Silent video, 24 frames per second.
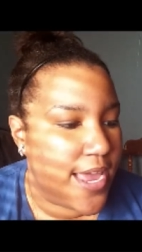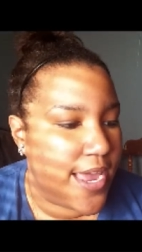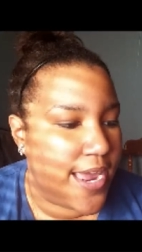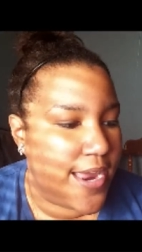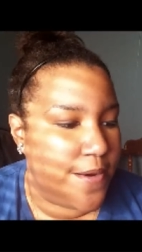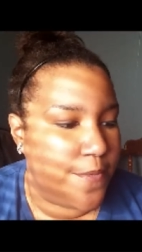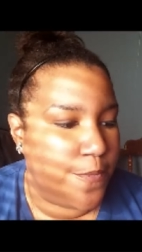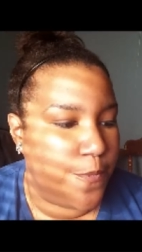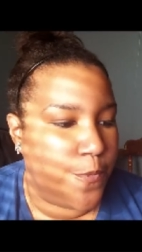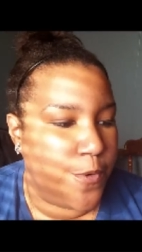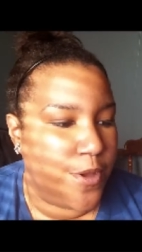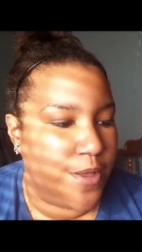
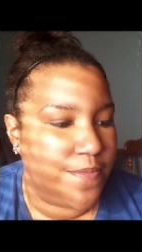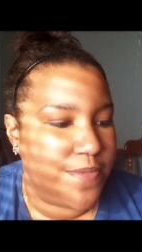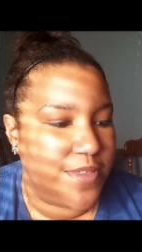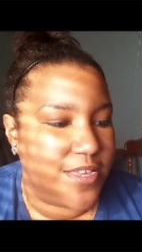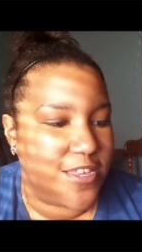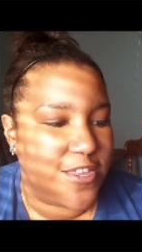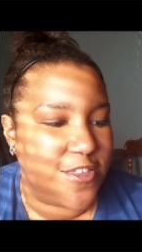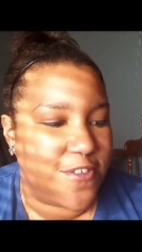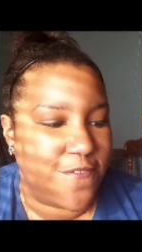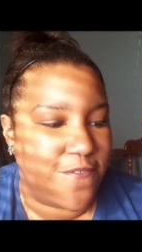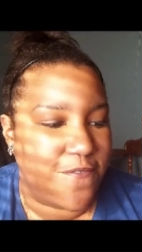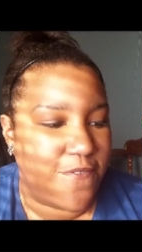and
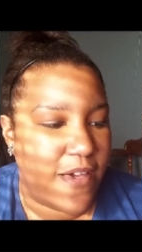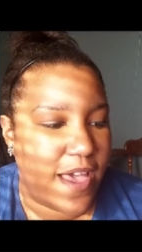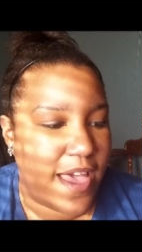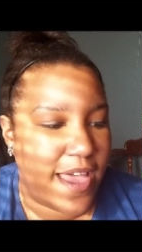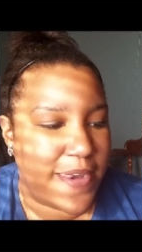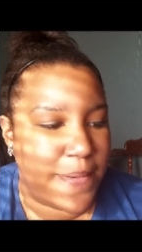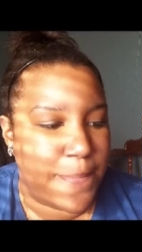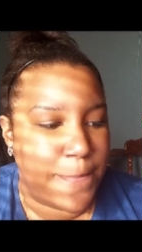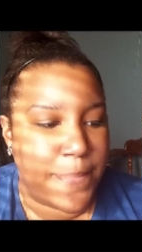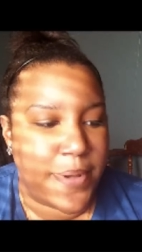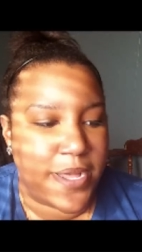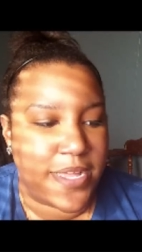whipped
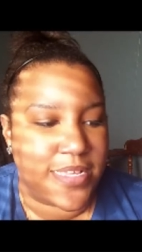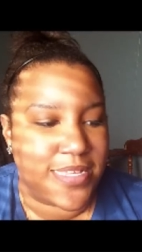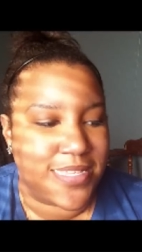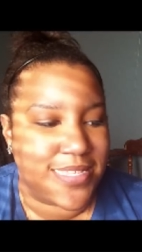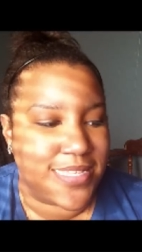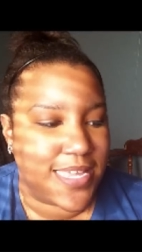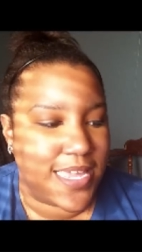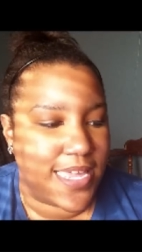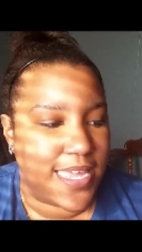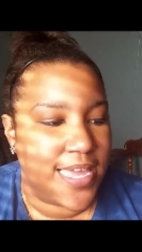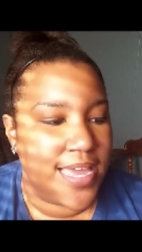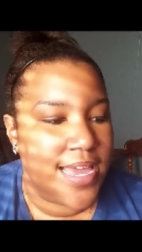chiffon
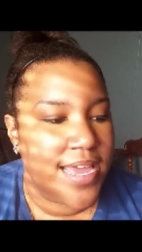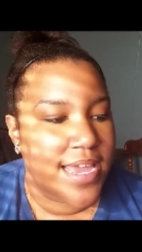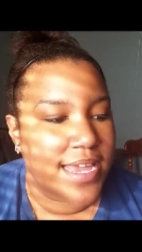musk,